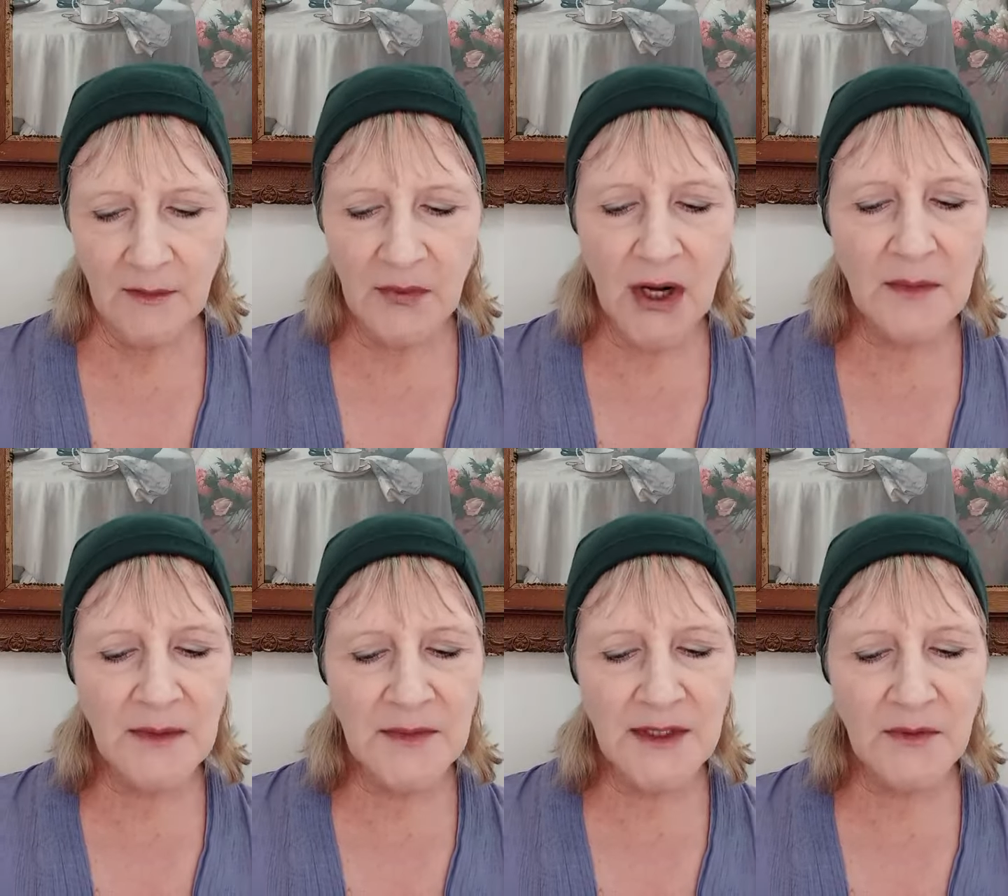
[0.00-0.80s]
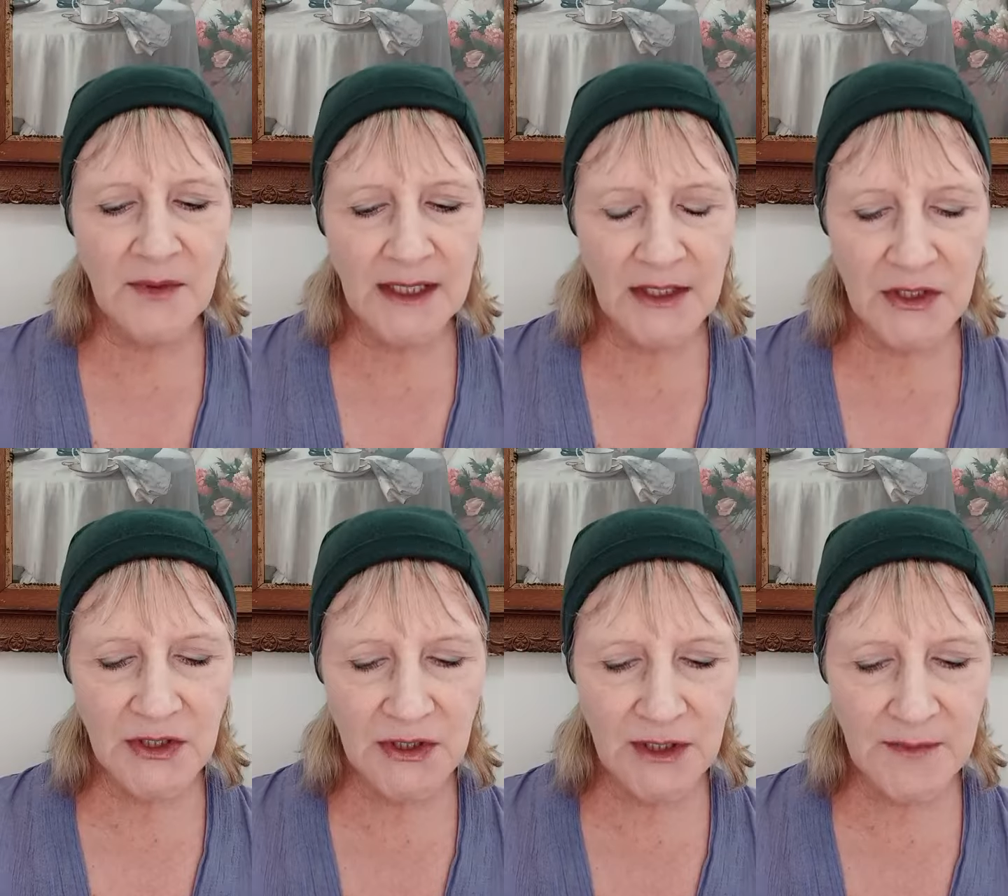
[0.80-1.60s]
problems in
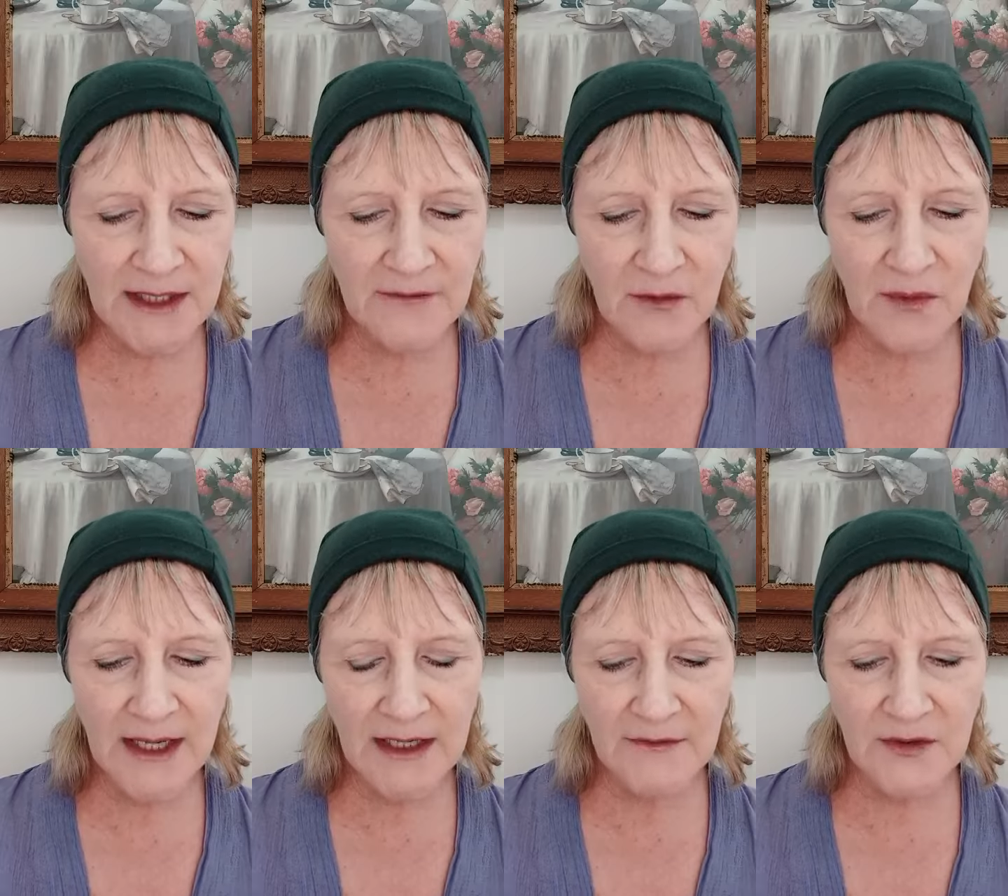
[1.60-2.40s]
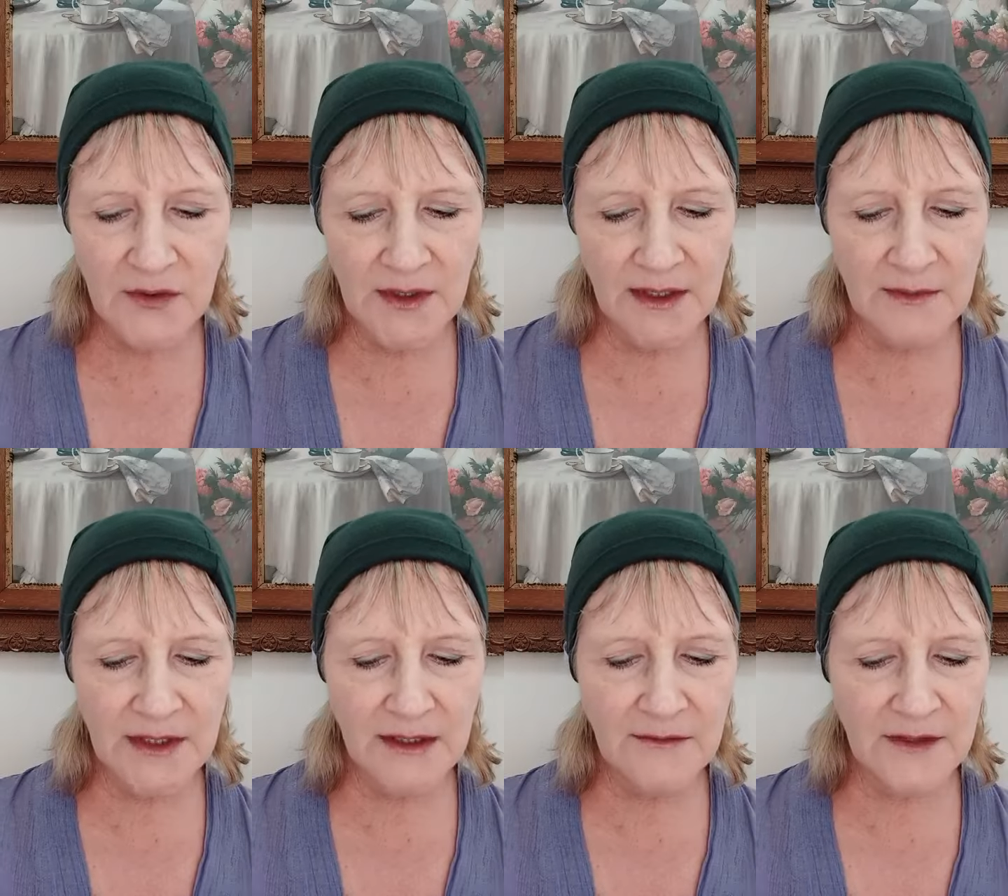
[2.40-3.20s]
relationships have a way of sorting
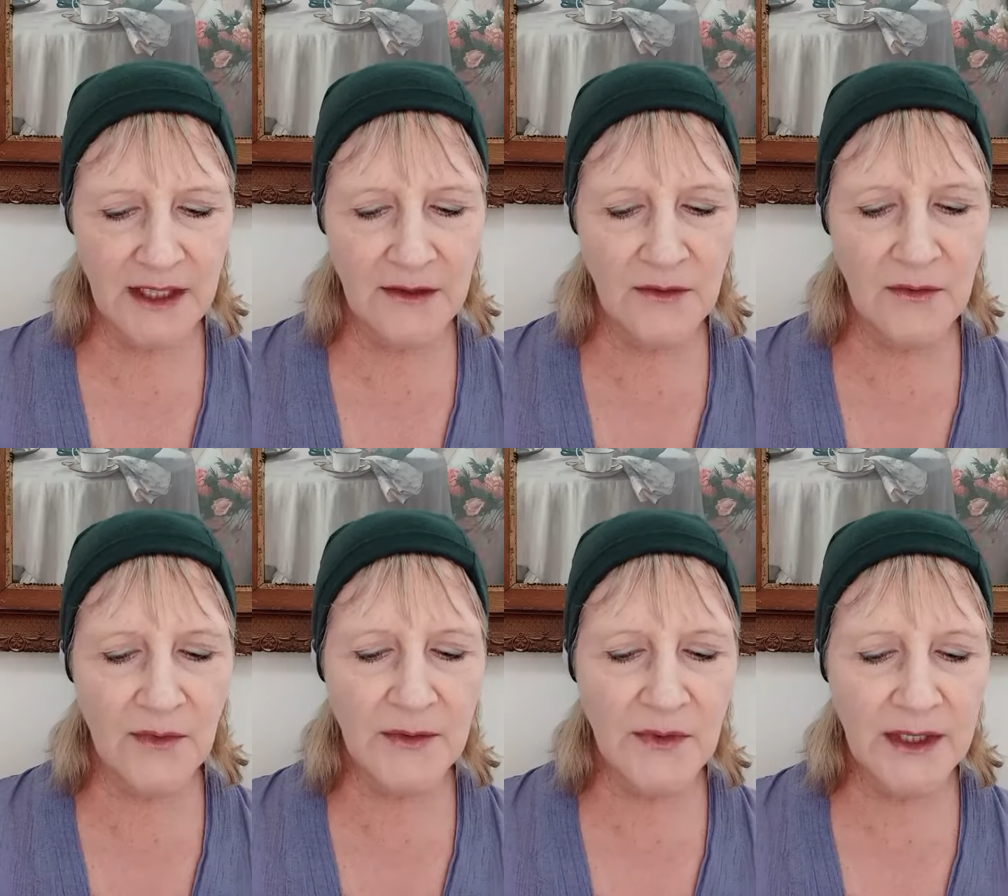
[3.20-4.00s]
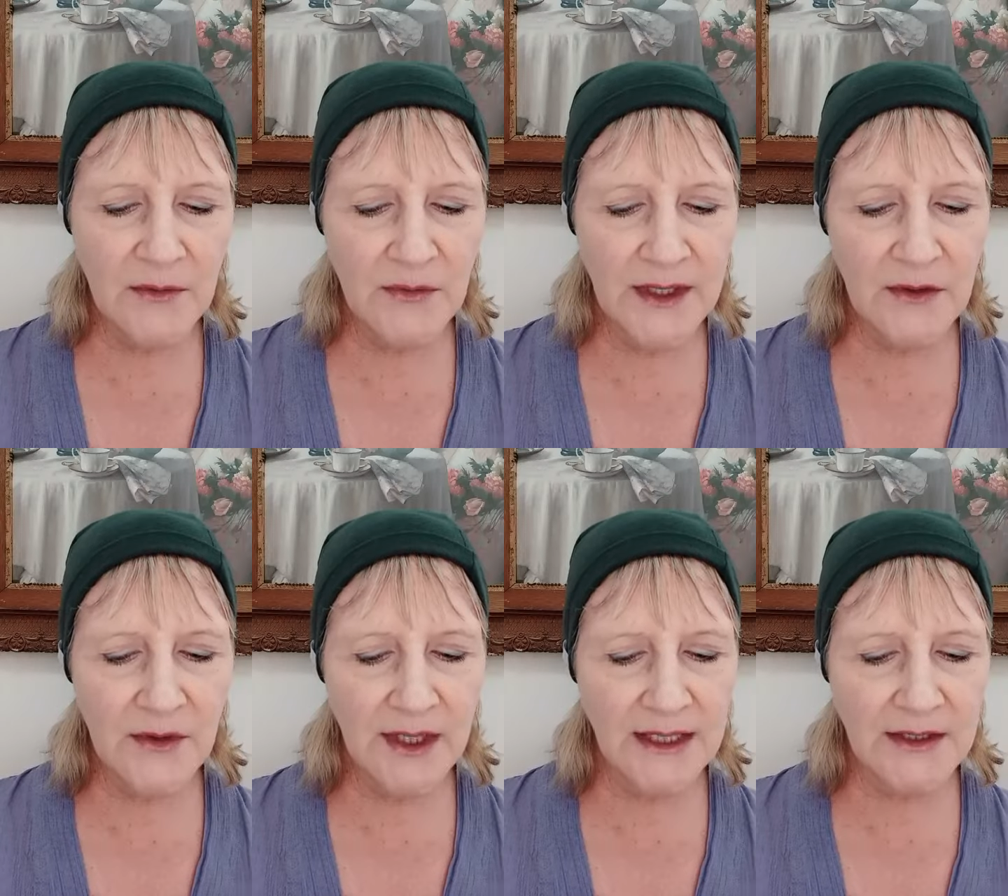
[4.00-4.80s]
themselves out when we
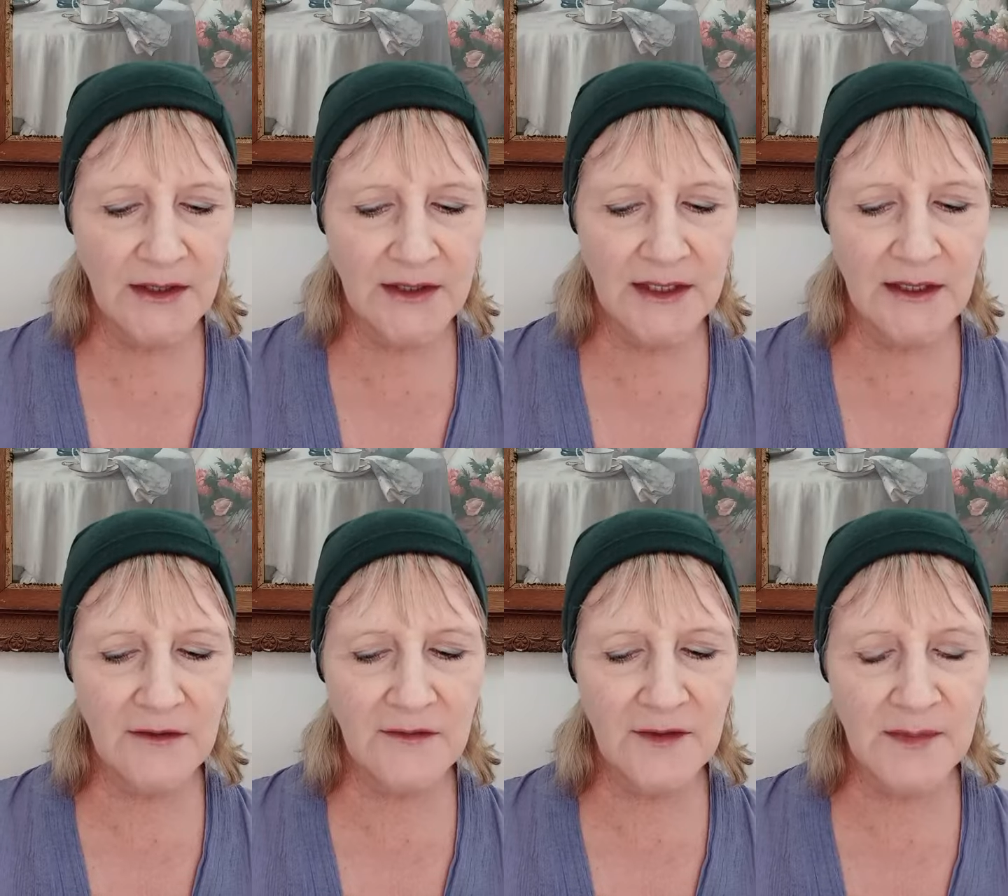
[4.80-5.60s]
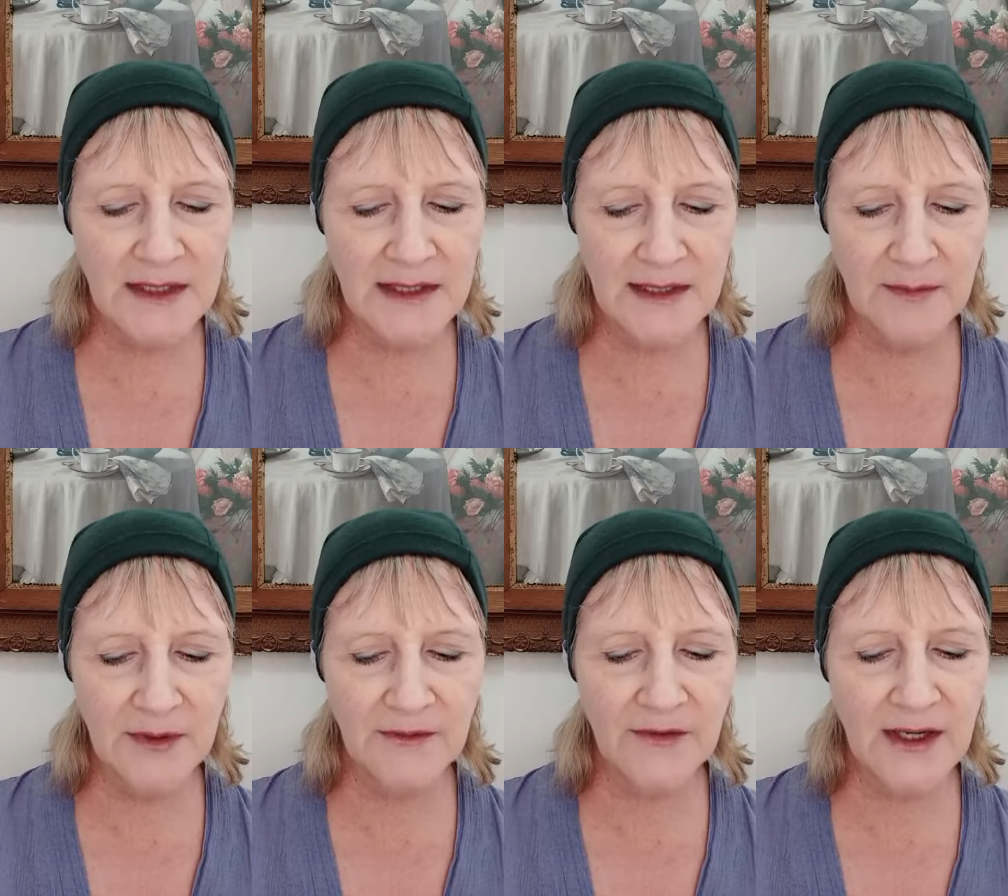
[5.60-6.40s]
reorient ourselves by
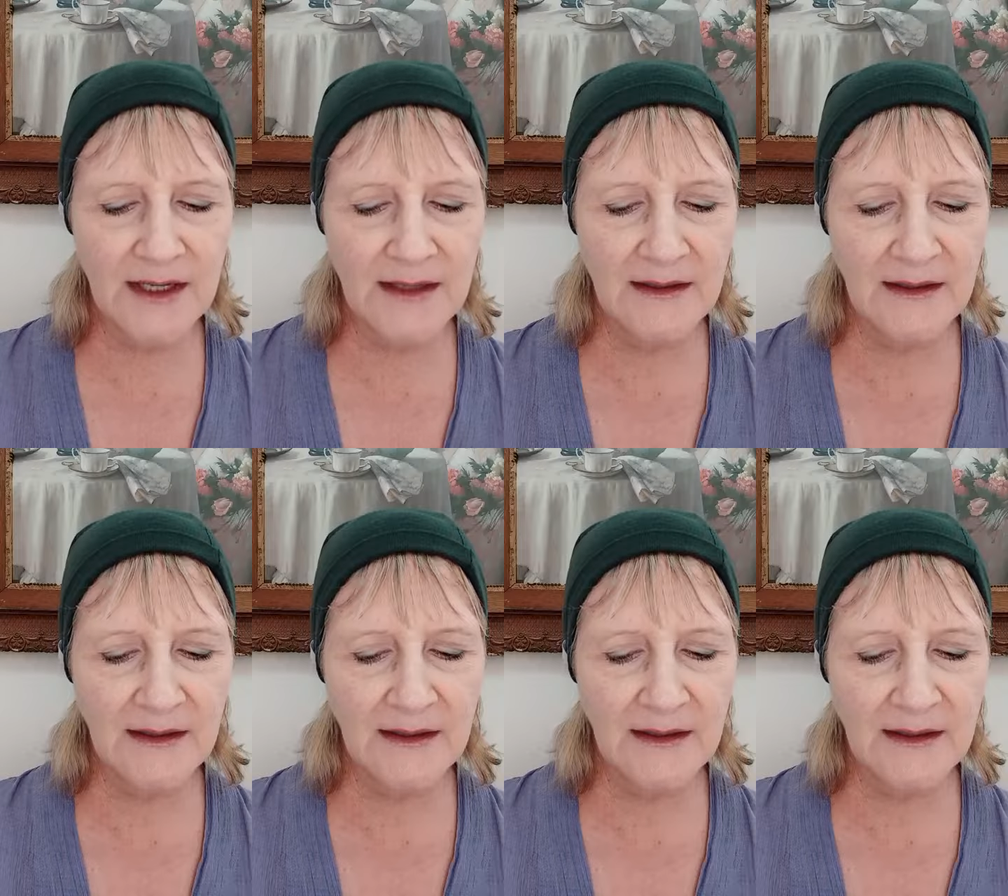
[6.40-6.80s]
simplifying,